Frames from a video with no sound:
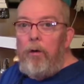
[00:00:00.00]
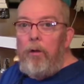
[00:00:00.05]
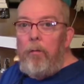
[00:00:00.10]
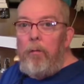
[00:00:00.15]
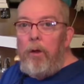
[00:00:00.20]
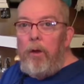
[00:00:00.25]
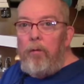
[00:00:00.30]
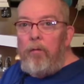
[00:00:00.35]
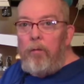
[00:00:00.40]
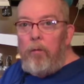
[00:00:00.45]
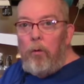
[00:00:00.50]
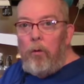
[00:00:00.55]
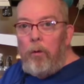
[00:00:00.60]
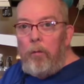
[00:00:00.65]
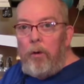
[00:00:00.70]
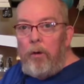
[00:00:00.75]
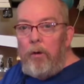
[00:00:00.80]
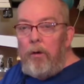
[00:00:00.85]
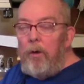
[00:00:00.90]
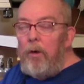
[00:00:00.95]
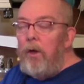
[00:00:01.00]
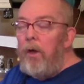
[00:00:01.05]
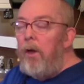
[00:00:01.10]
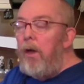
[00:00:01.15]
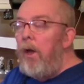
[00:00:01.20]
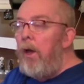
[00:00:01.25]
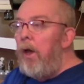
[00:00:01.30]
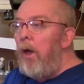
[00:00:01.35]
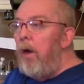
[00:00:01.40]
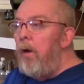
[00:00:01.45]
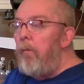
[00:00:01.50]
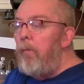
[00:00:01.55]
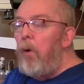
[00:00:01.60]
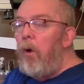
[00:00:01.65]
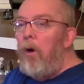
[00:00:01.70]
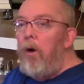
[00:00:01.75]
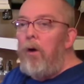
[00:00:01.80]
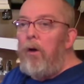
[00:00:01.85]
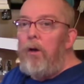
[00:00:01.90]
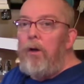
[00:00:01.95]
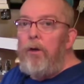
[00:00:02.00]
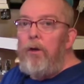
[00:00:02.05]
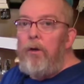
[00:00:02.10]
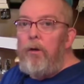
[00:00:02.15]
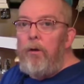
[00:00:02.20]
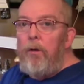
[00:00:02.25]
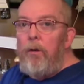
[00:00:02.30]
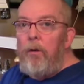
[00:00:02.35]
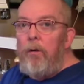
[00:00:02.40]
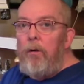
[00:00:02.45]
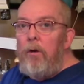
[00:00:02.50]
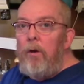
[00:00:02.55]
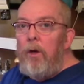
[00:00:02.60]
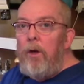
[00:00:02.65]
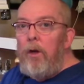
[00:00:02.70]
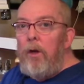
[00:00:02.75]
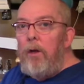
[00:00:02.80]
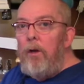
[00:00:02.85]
to the metformin and partly due